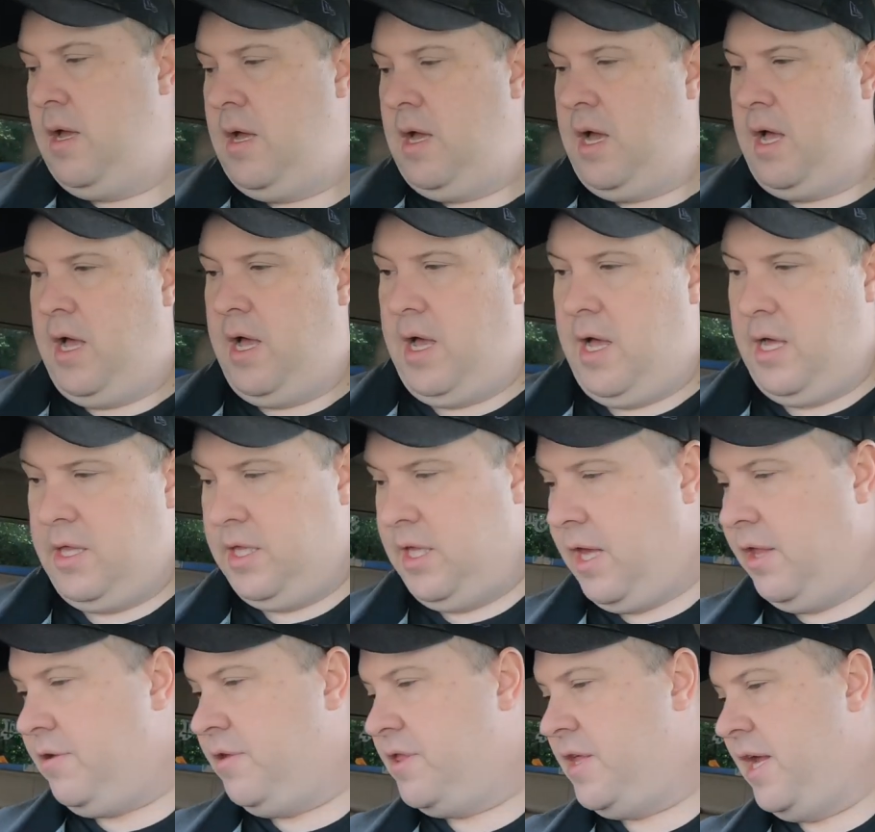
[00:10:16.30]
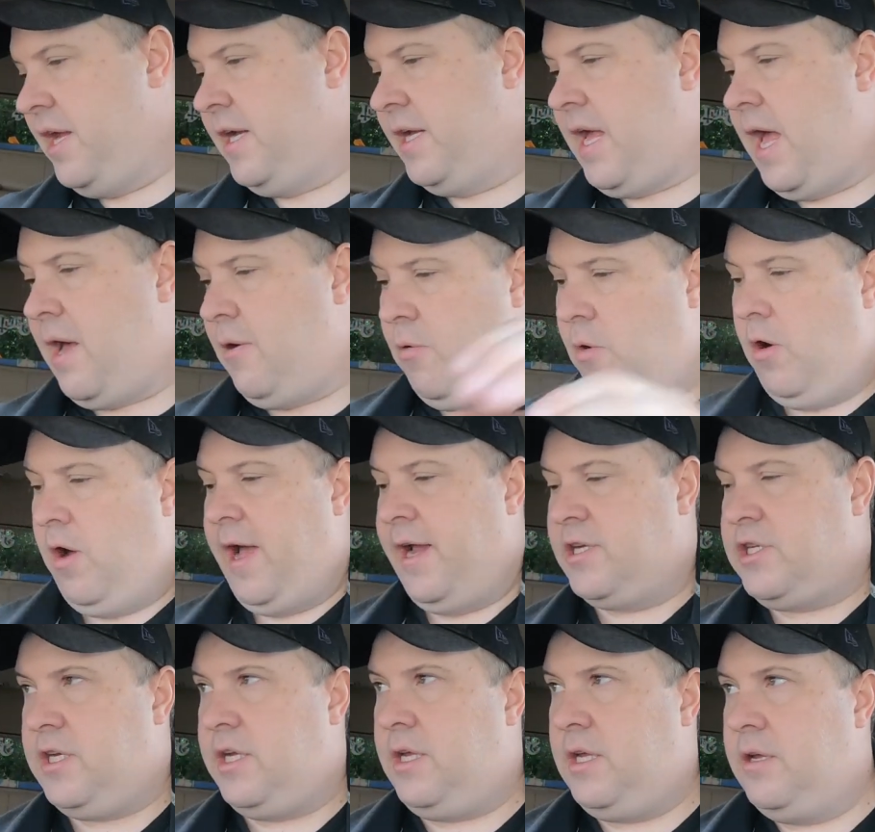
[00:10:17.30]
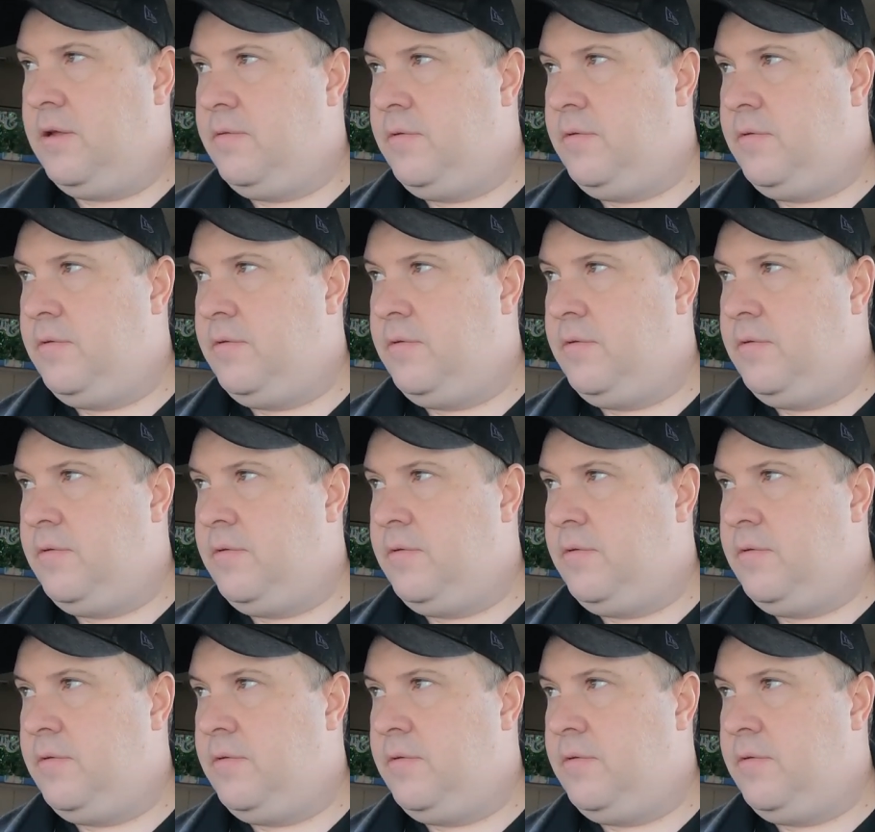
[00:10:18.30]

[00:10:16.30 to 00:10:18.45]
The other thing I got, well, actually,